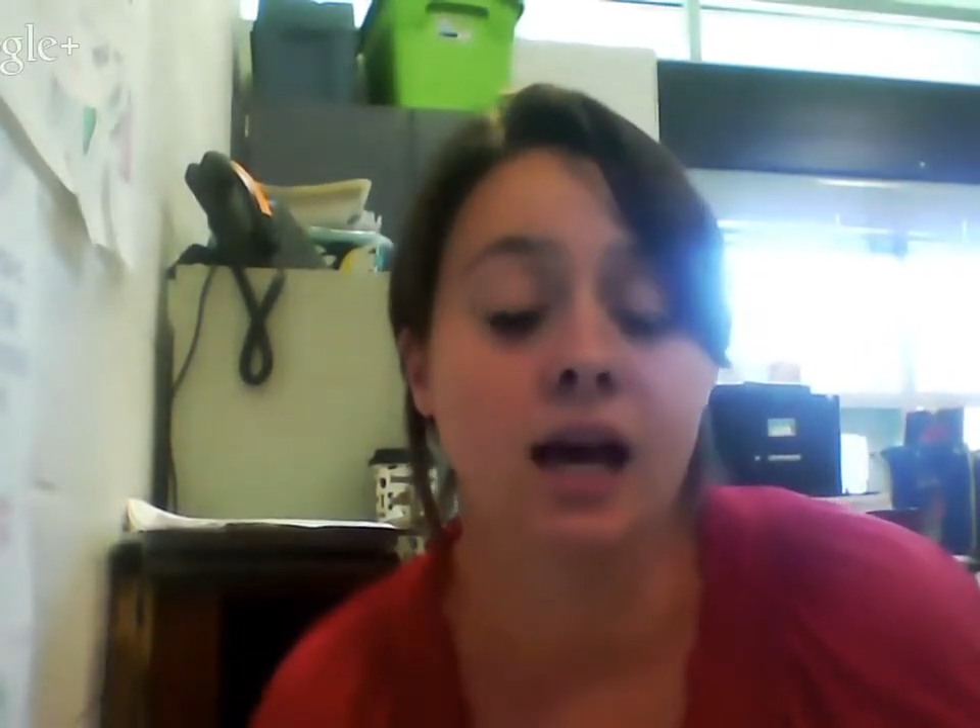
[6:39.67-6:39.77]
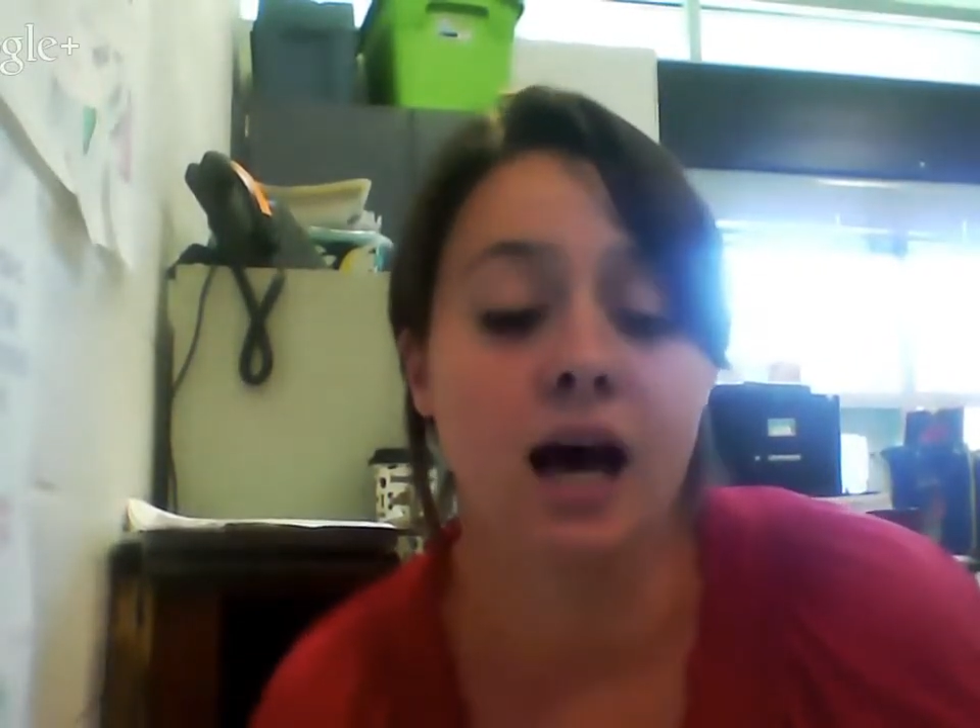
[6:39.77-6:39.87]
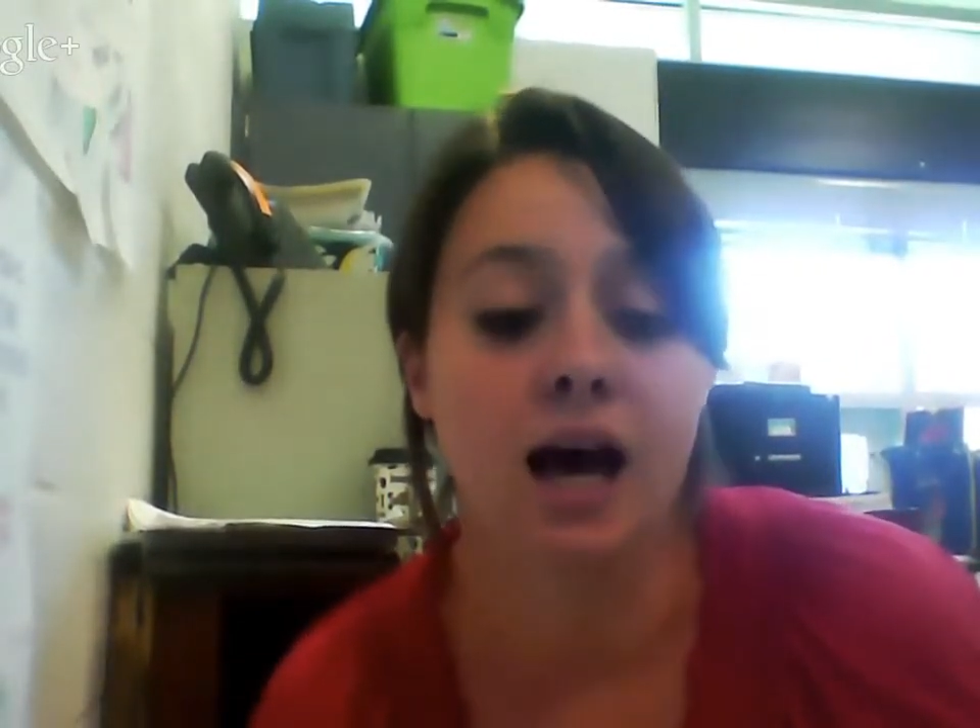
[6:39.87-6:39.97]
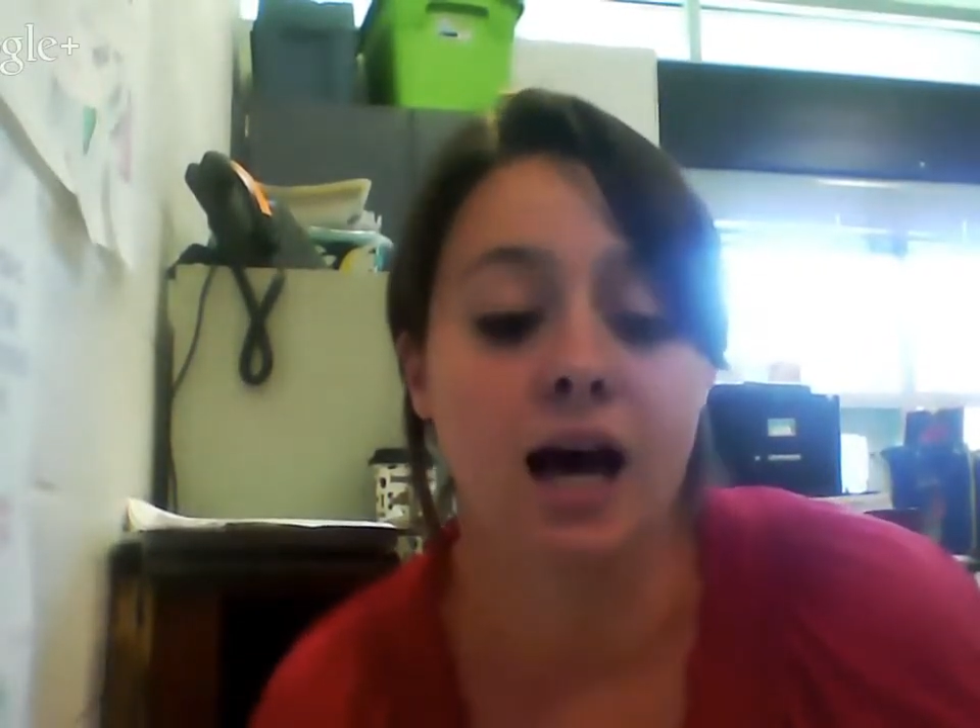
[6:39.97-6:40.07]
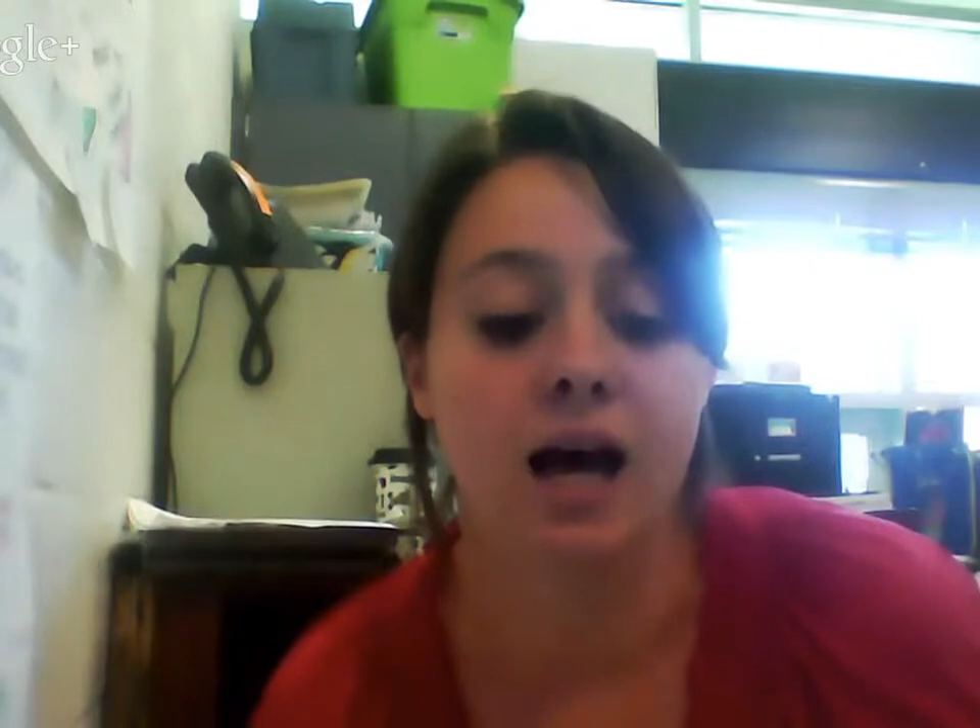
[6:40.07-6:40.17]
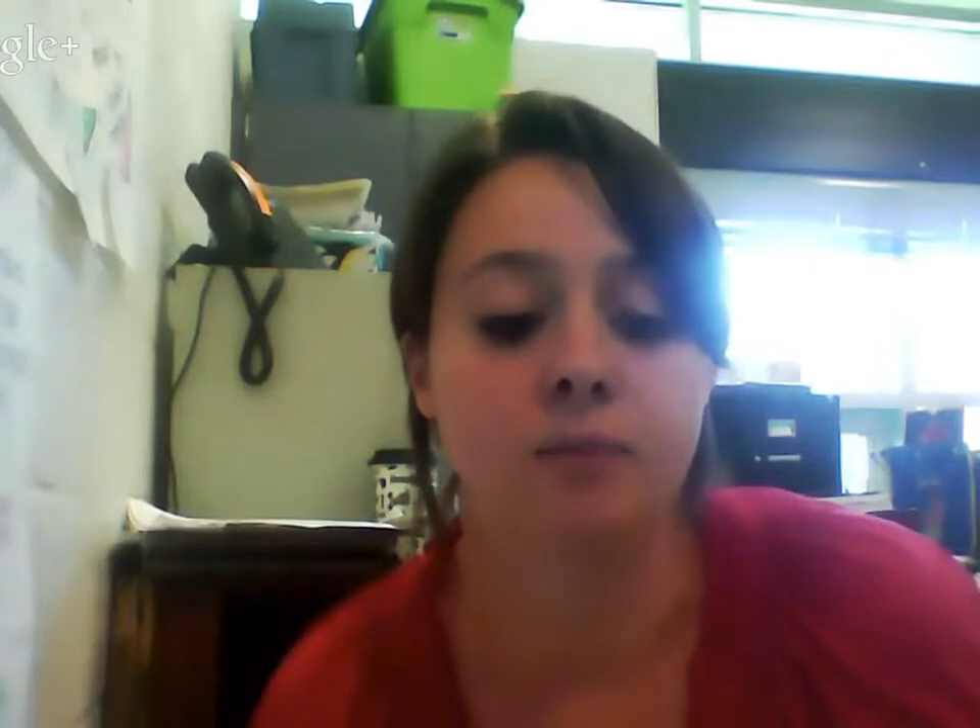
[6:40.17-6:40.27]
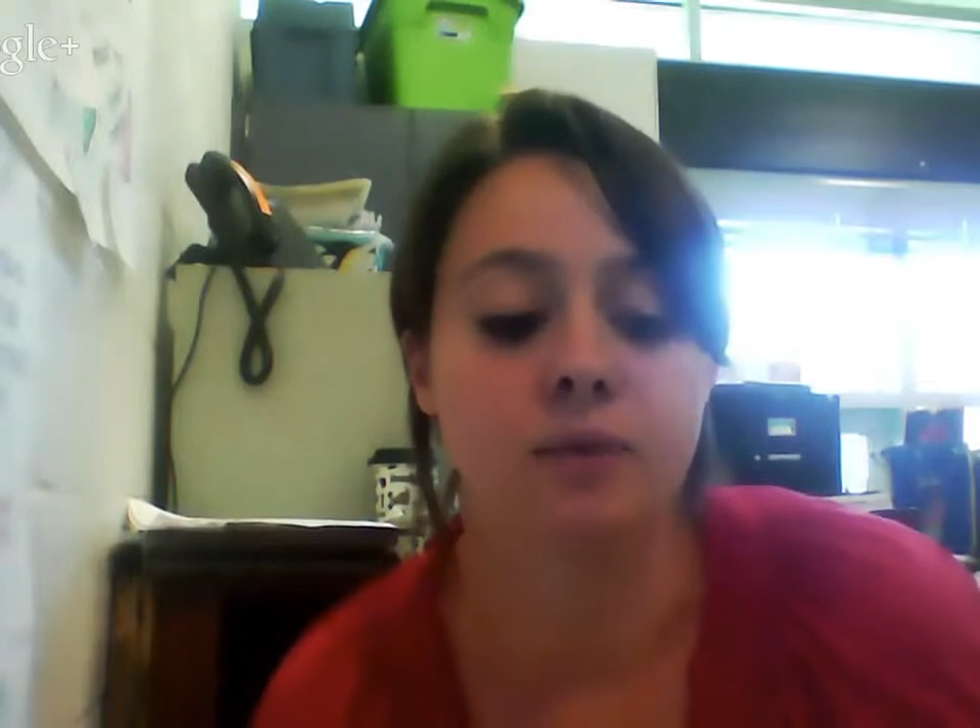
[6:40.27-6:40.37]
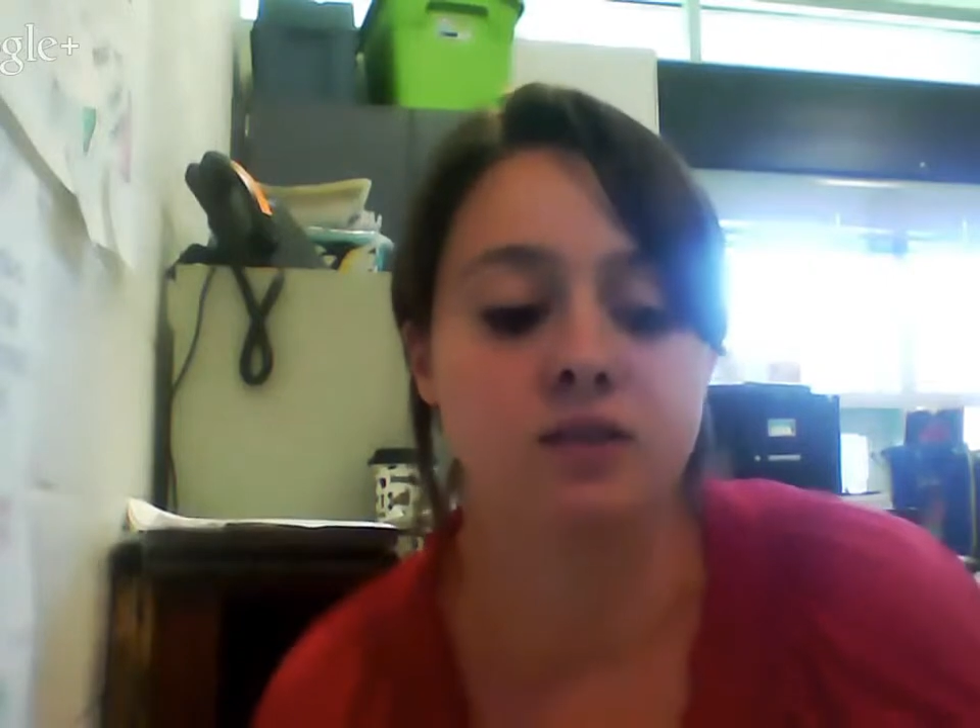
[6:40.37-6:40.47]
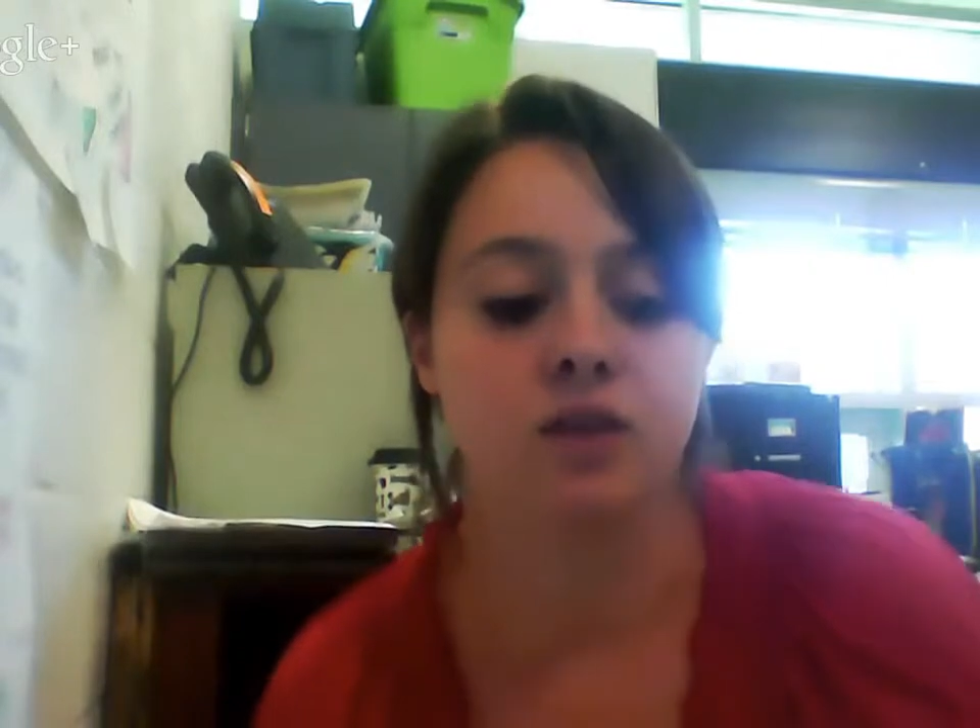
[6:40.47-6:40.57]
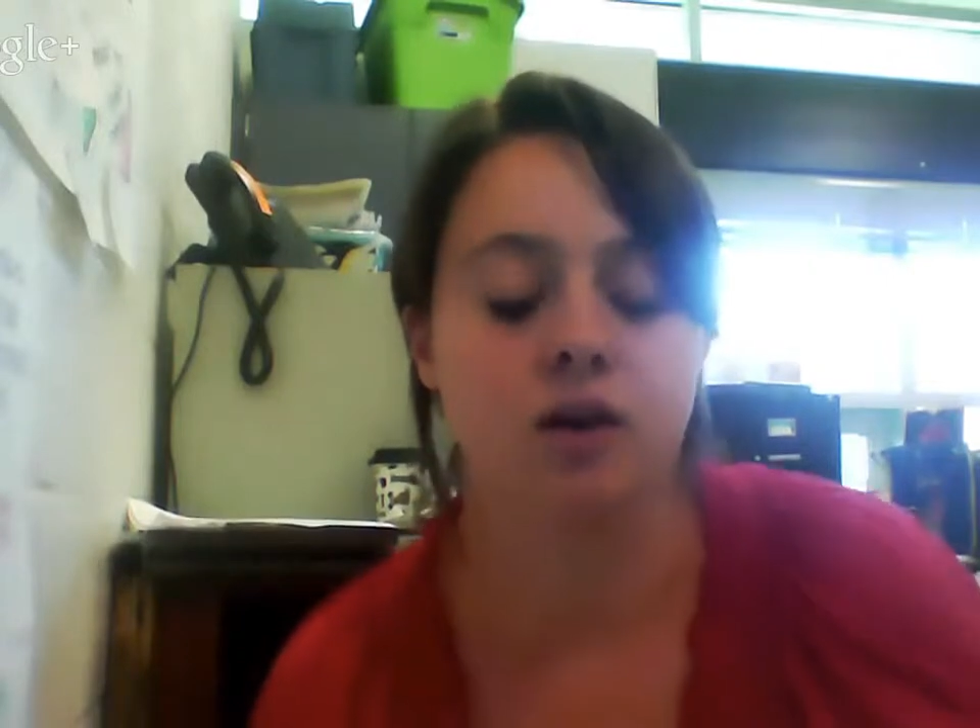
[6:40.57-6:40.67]

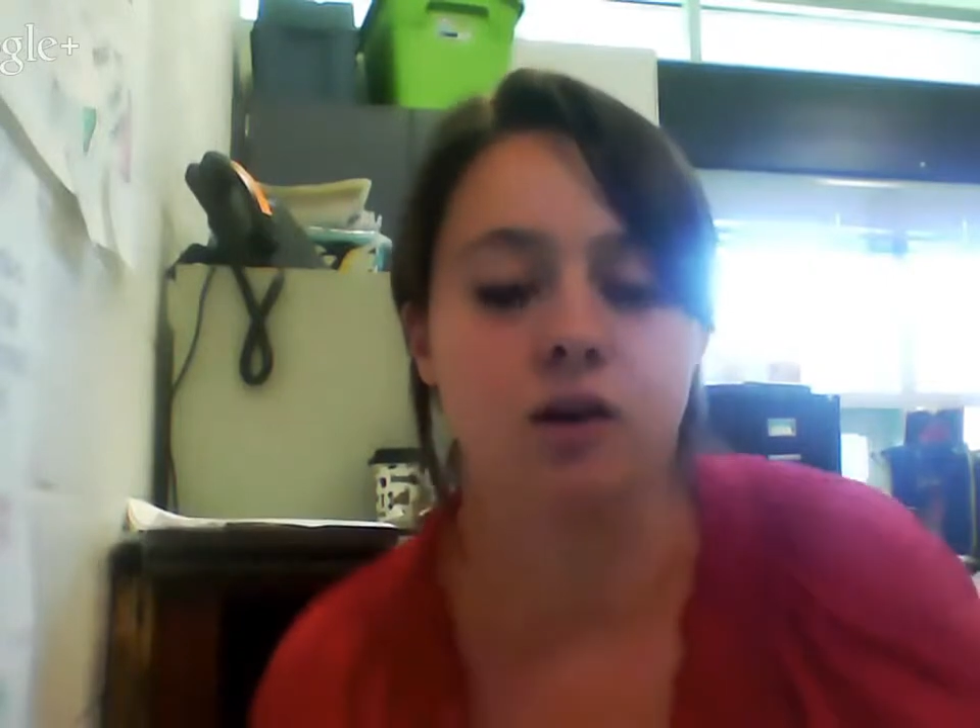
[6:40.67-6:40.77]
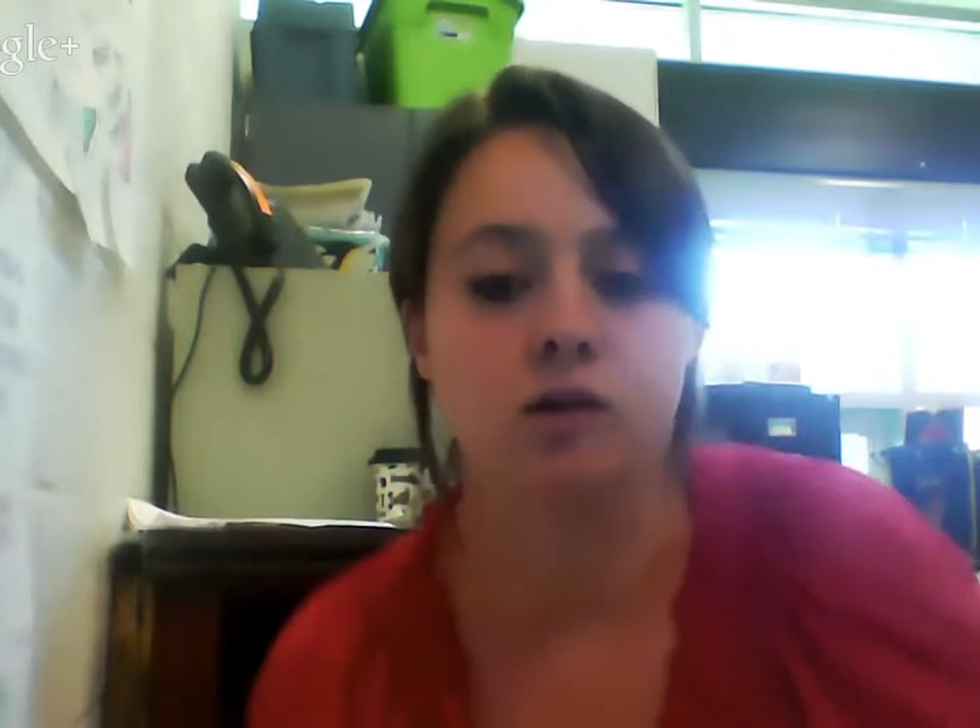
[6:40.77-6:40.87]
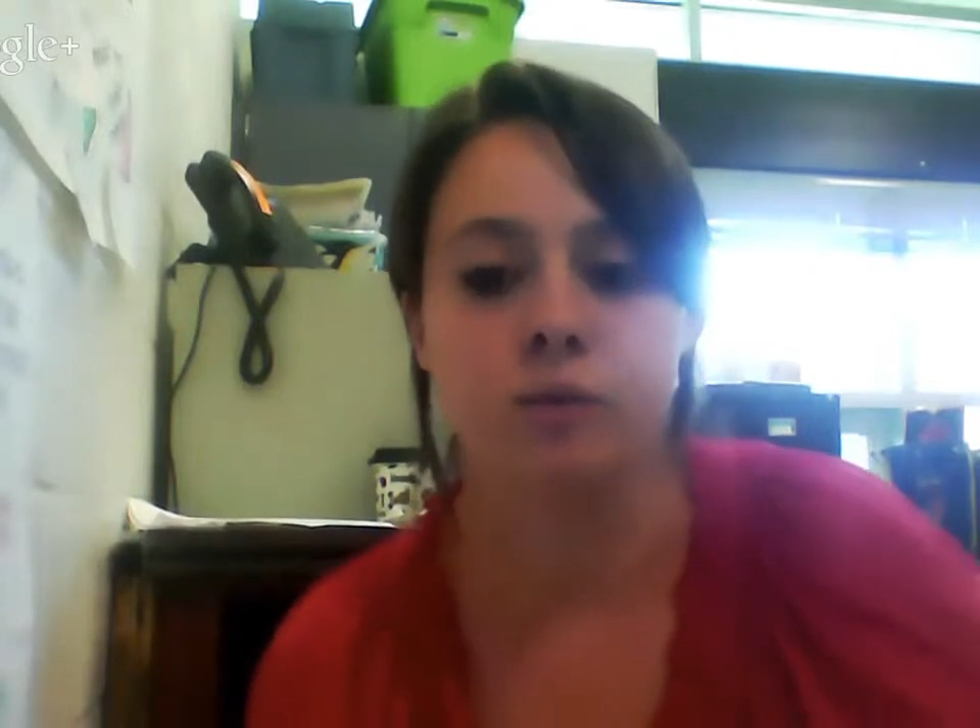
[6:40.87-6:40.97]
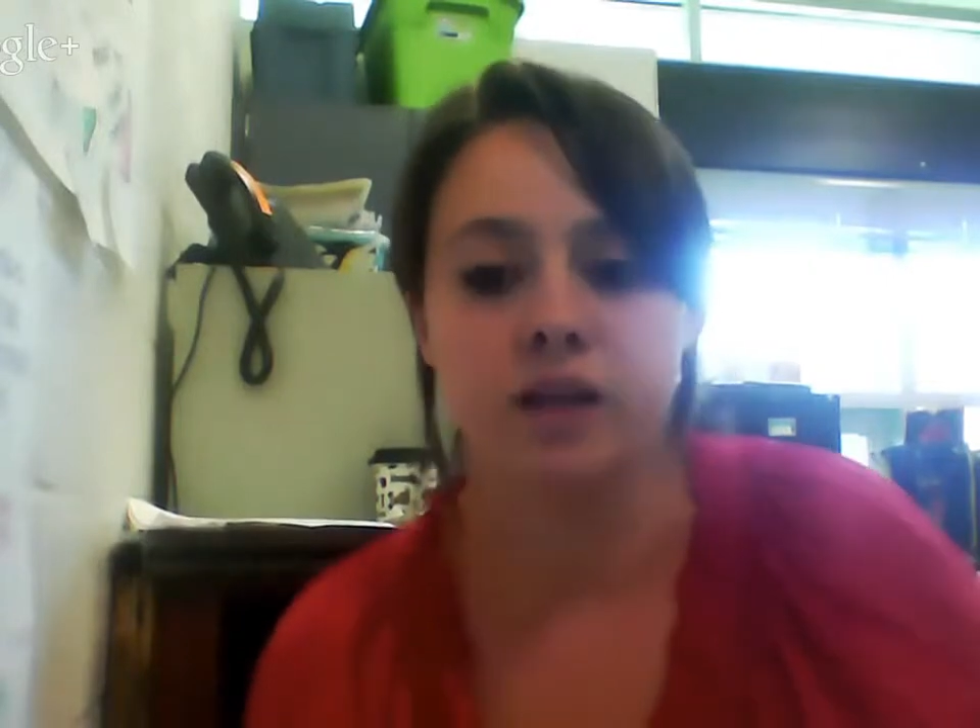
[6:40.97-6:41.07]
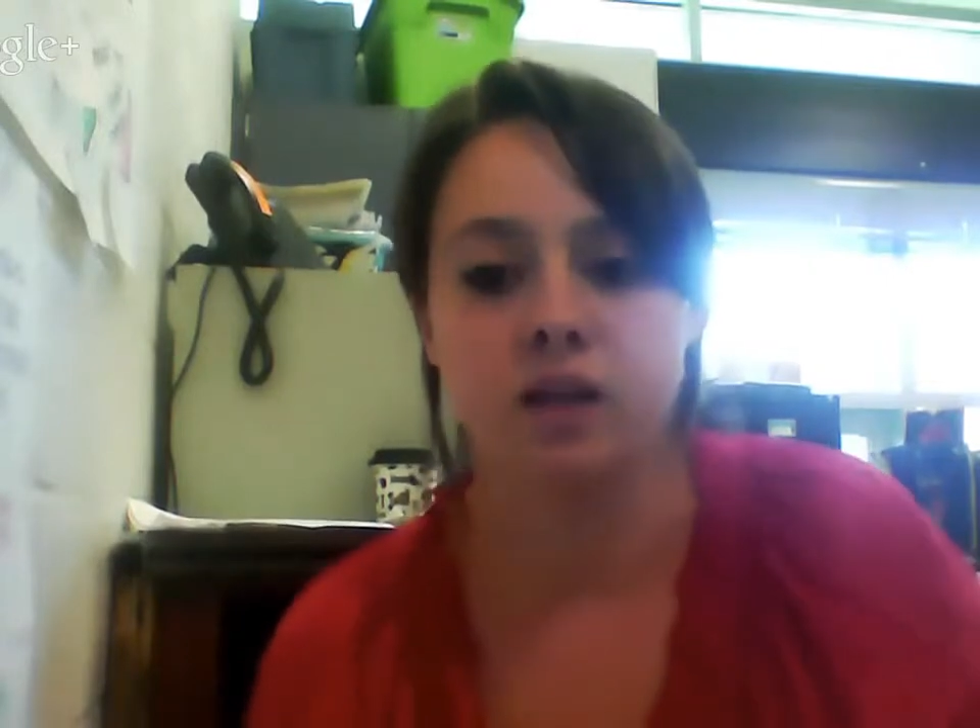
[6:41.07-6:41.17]
And so when